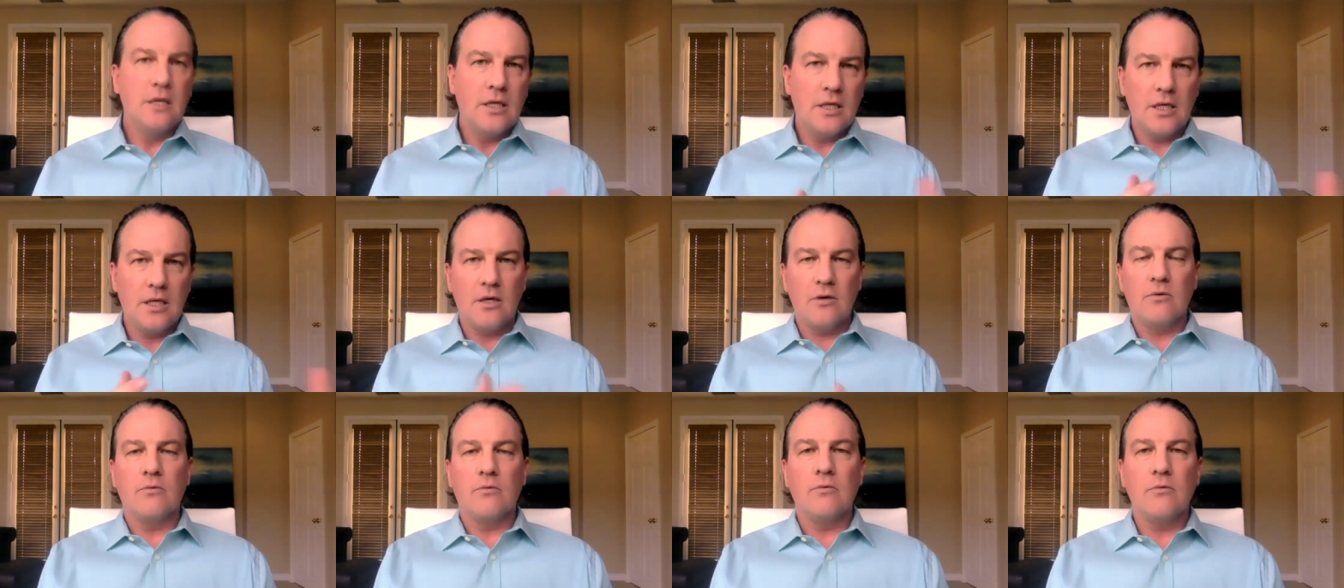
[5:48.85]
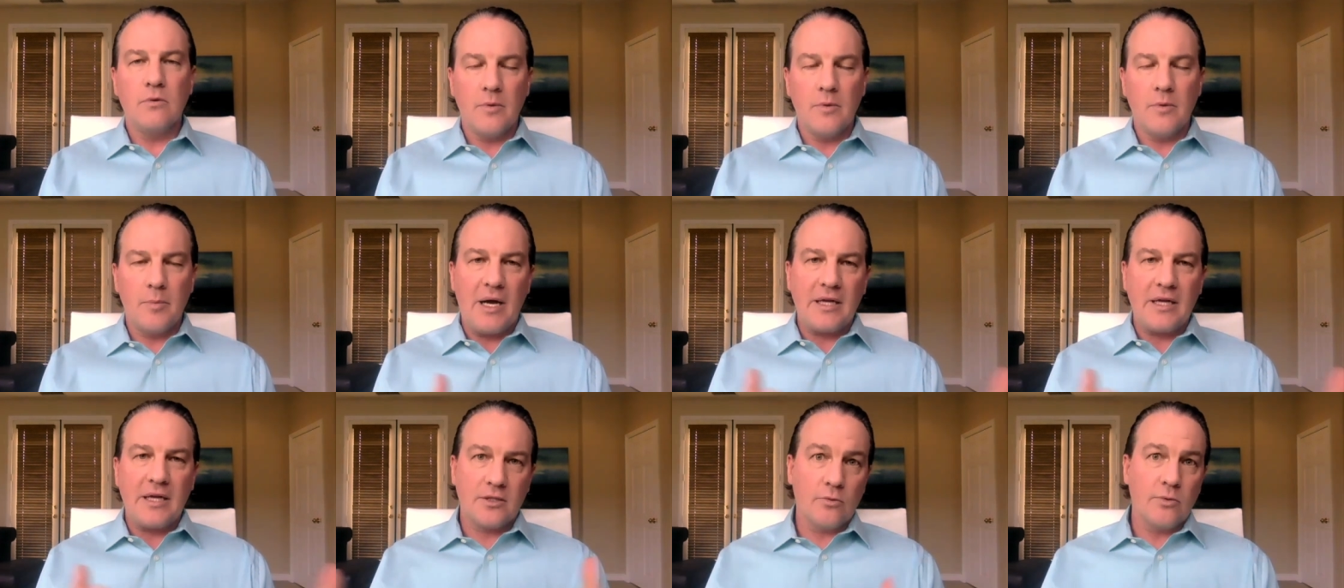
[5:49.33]
you
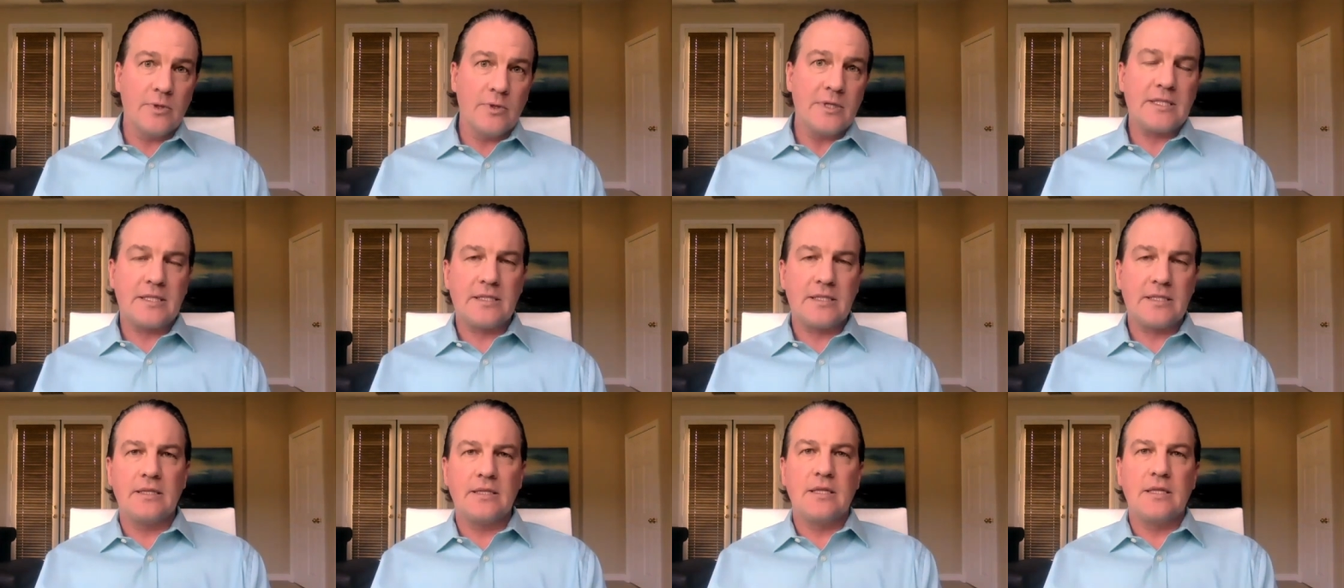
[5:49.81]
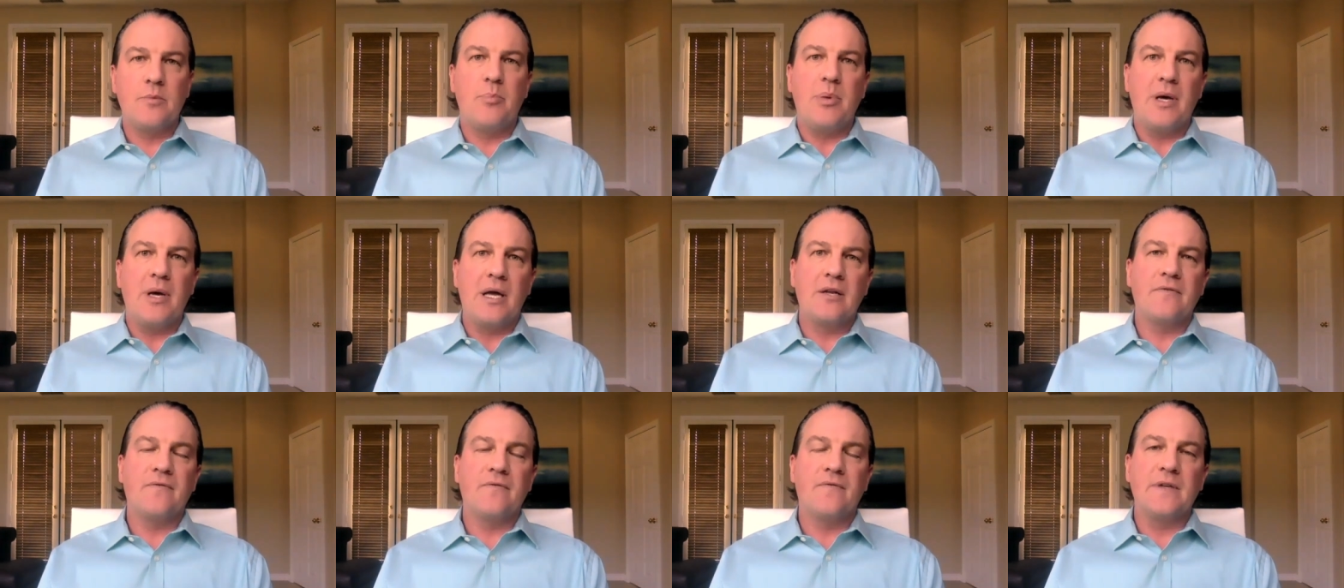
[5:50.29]
know, about the risks and the
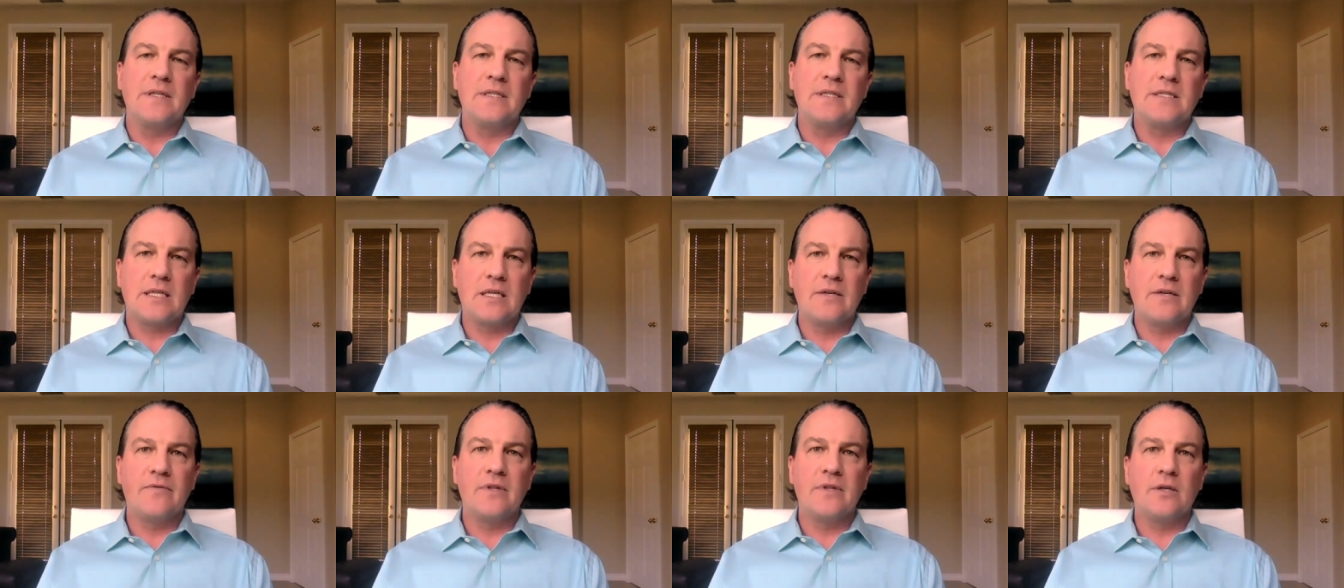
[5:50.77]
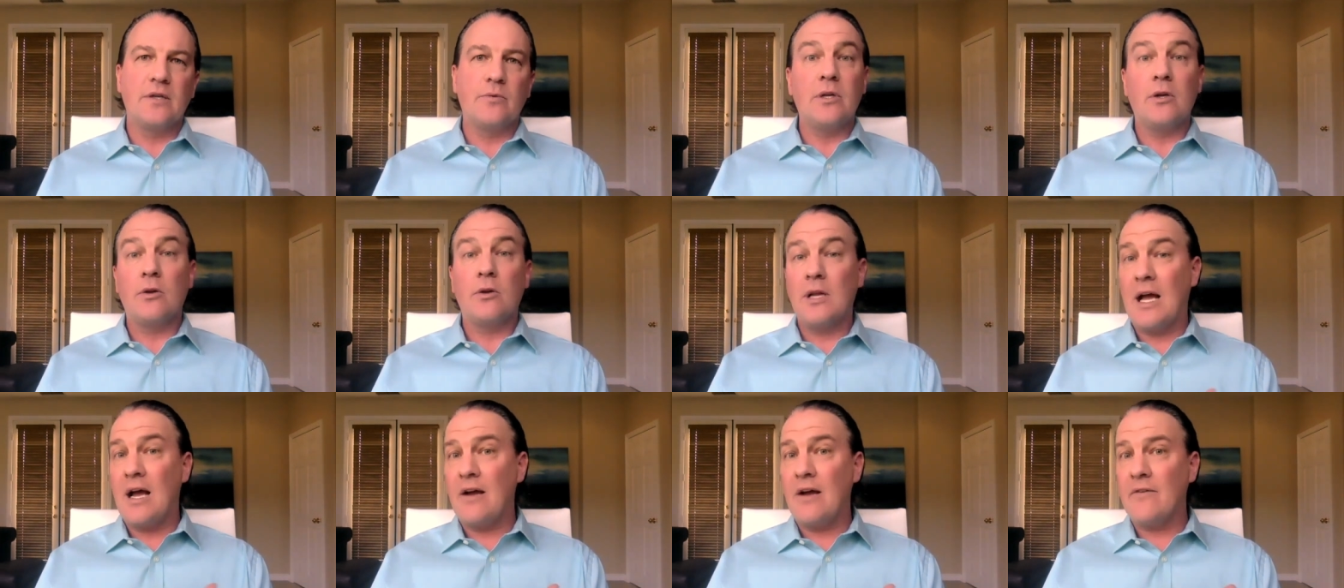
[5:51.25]
benefits, given that
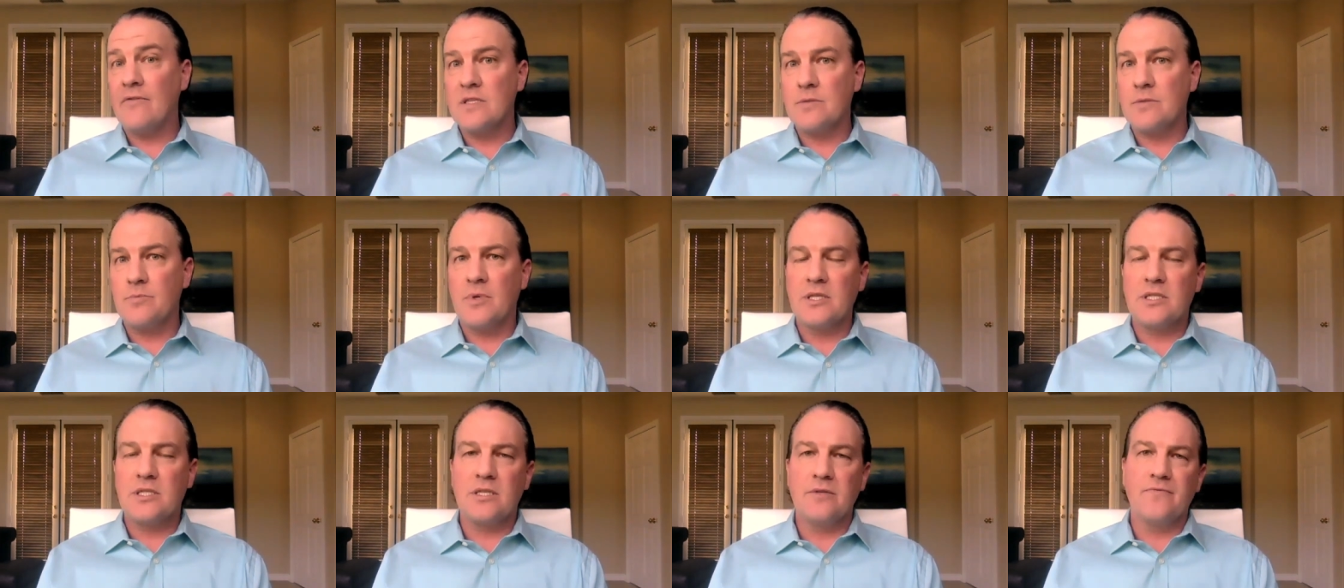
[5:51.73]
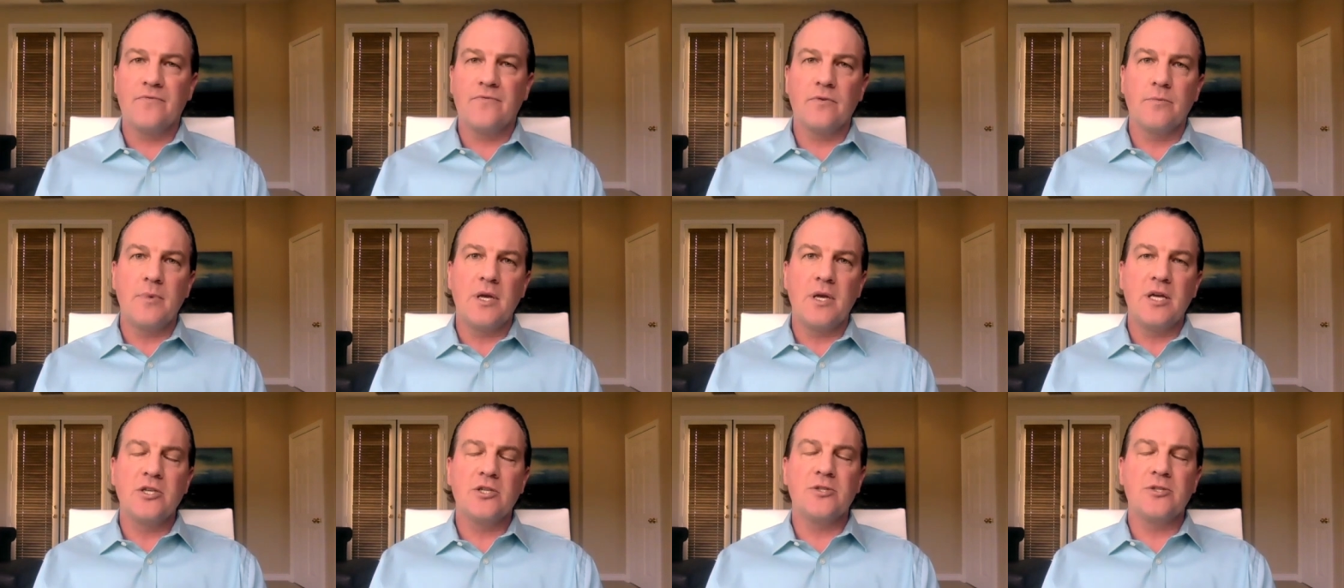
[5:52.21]
we don't have as much
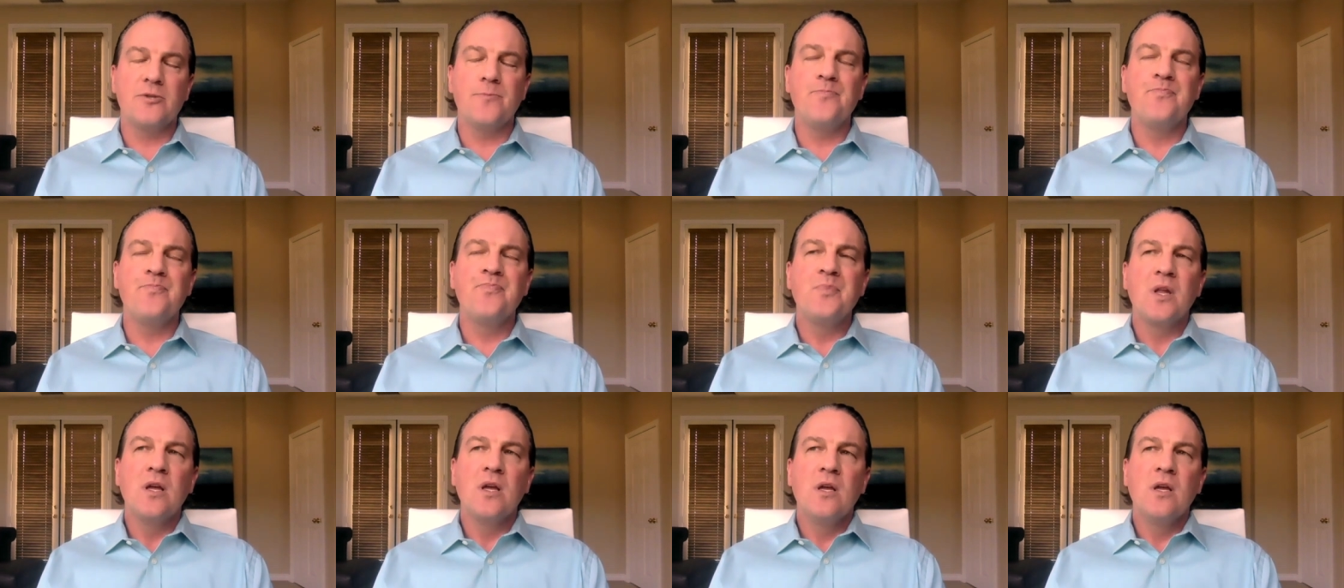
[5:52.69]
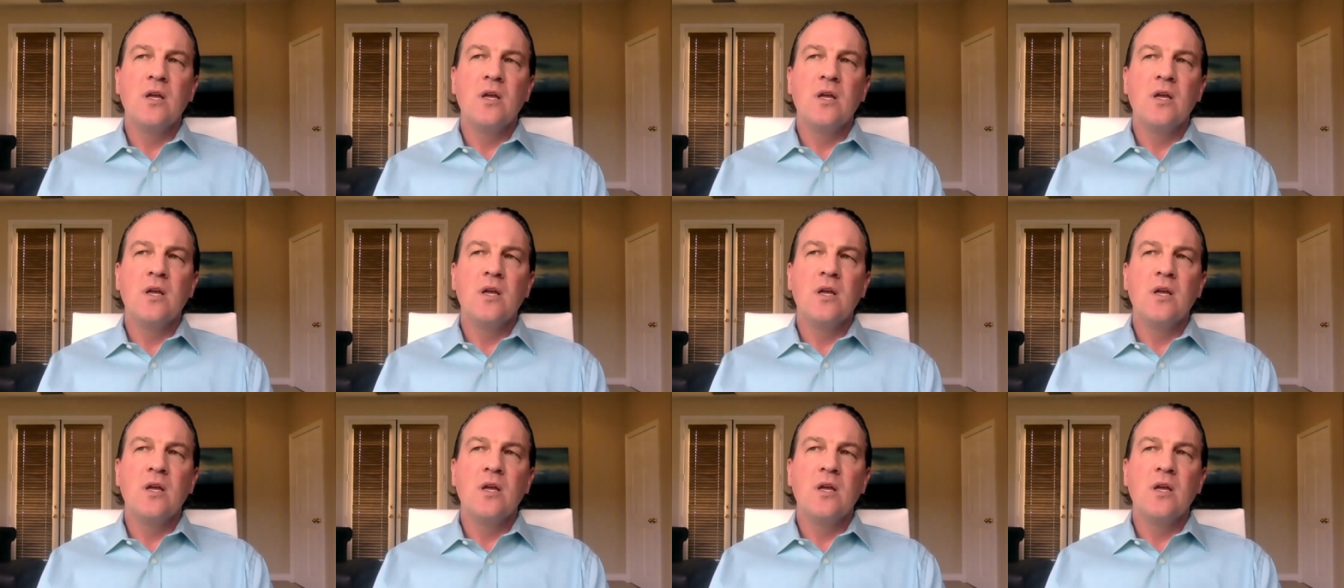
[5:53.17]
information.